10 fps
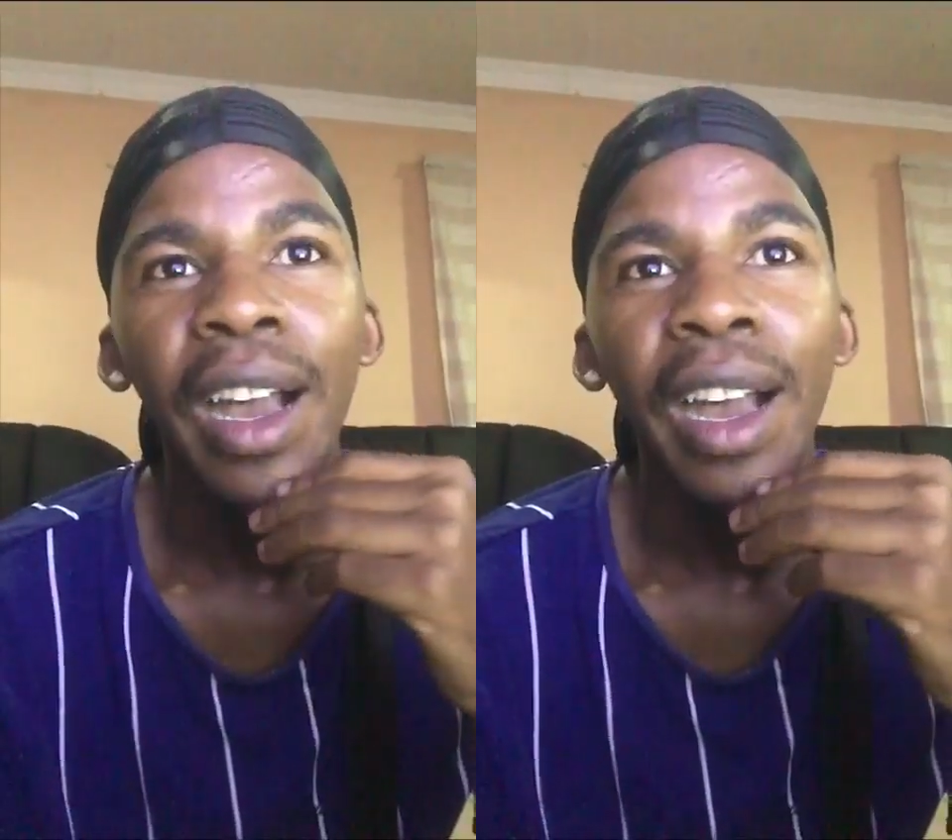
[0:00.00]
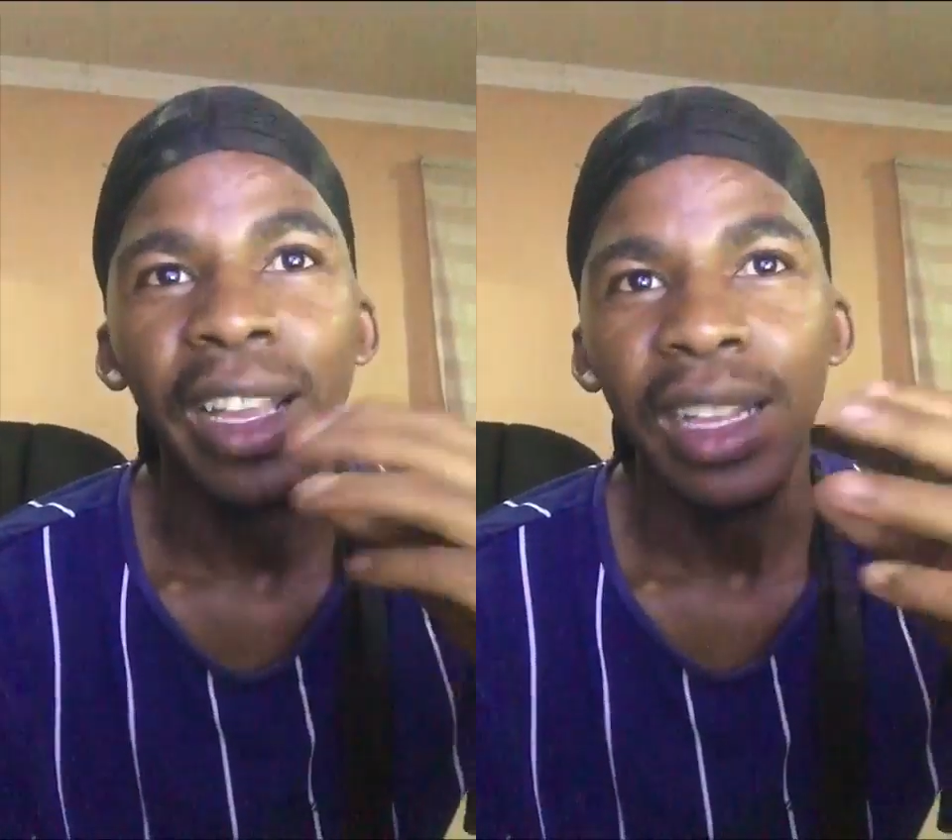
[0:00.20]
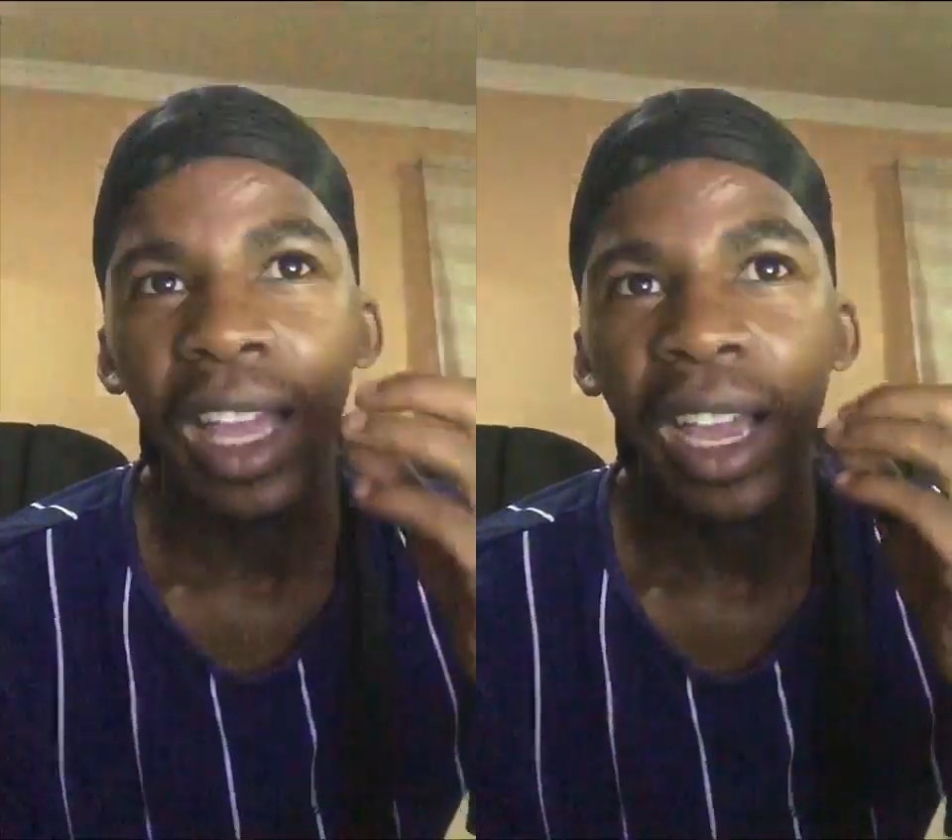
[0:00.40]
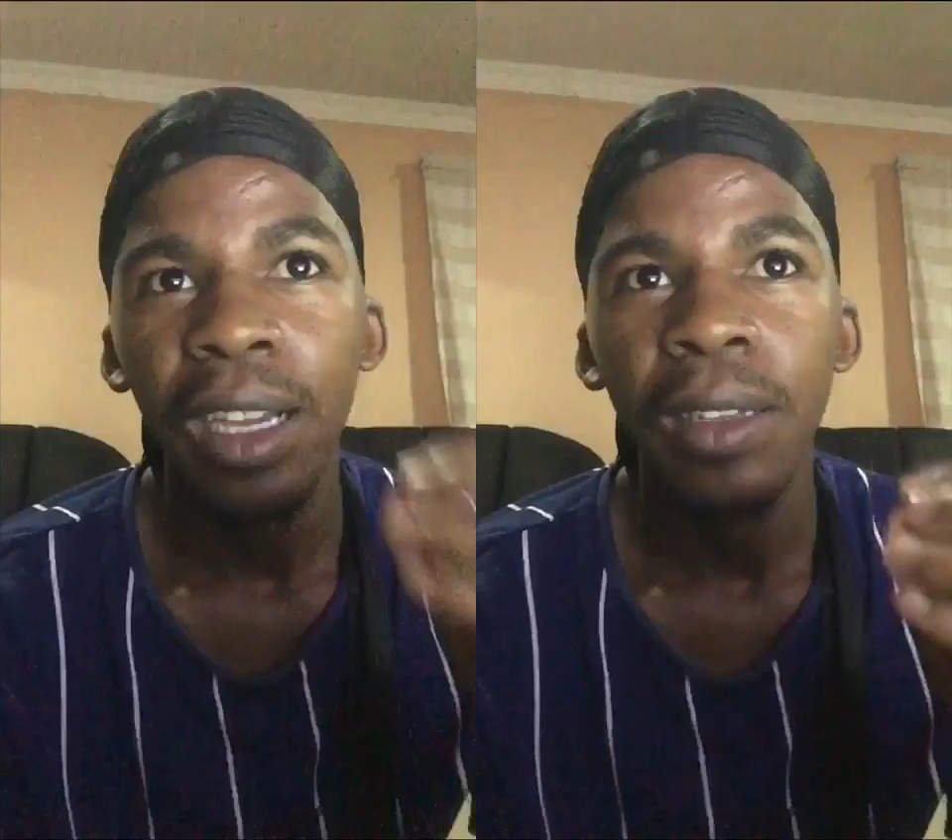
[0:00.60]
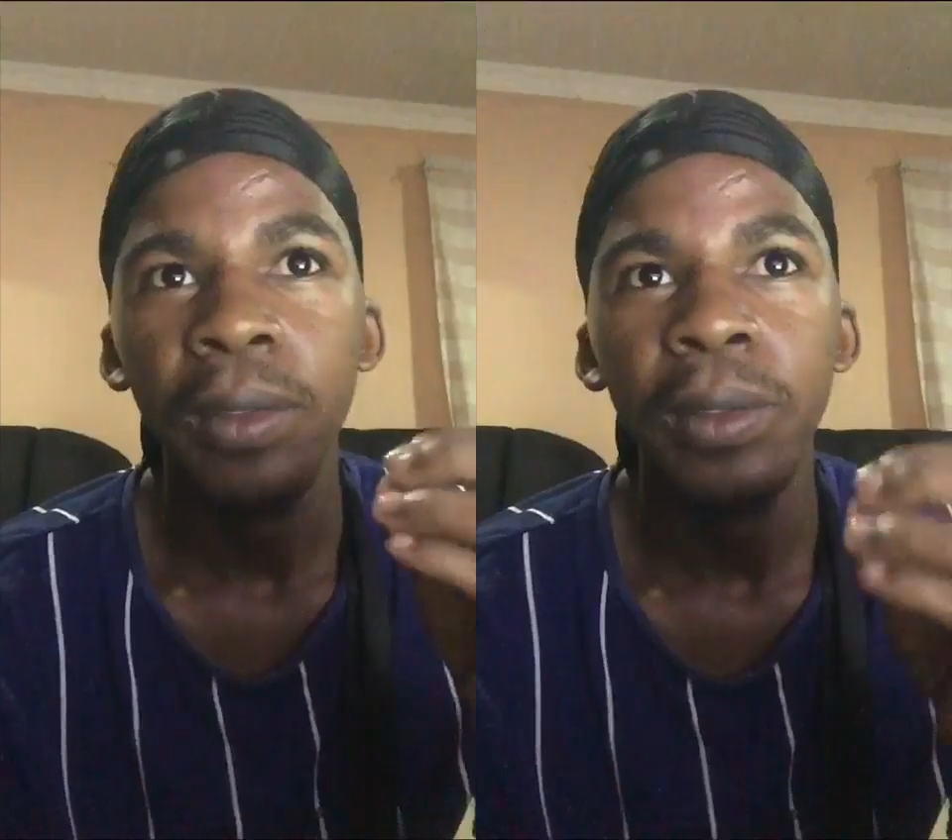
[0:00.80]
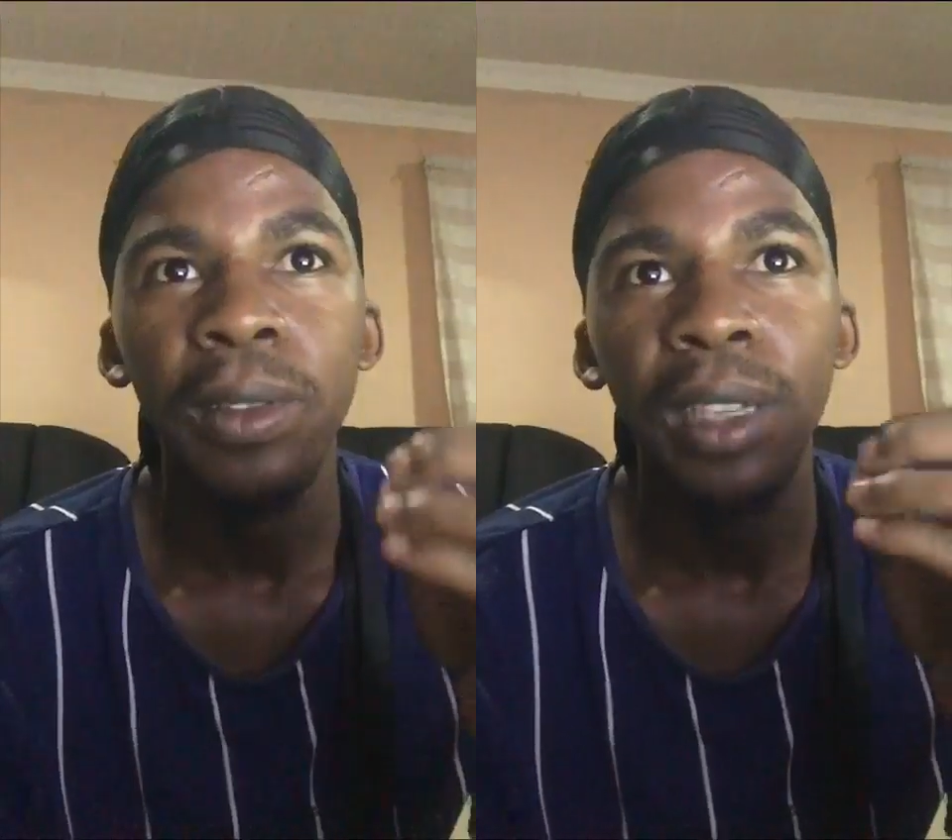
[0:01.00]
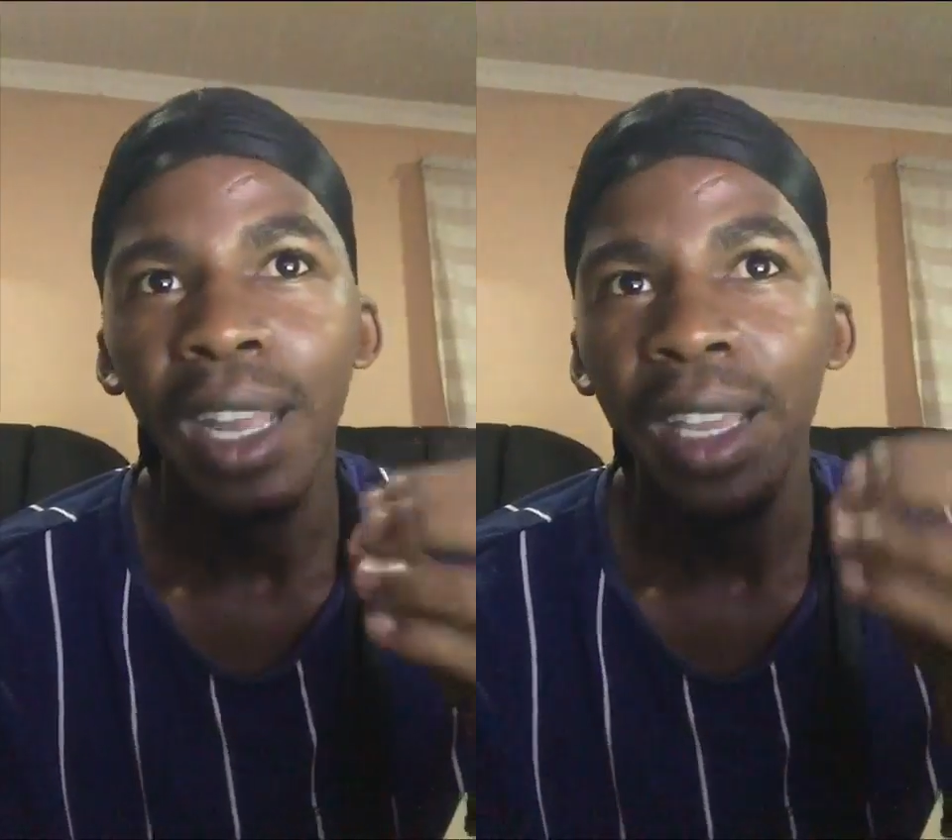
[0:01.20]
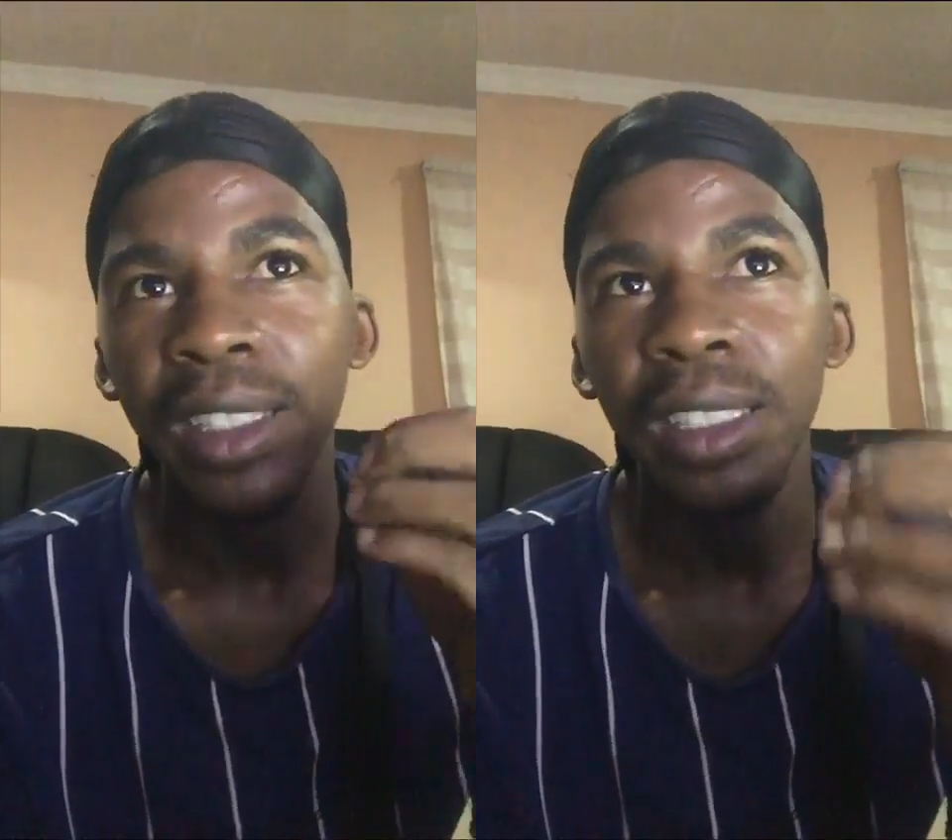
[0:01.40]
I love
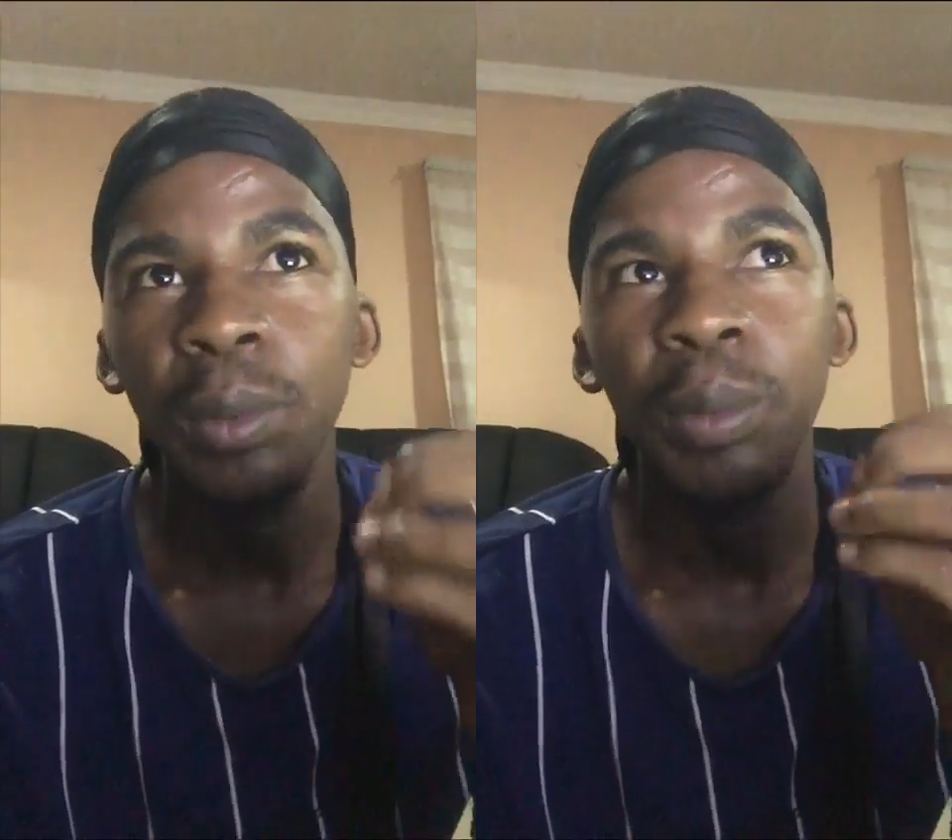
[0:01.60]
lighting,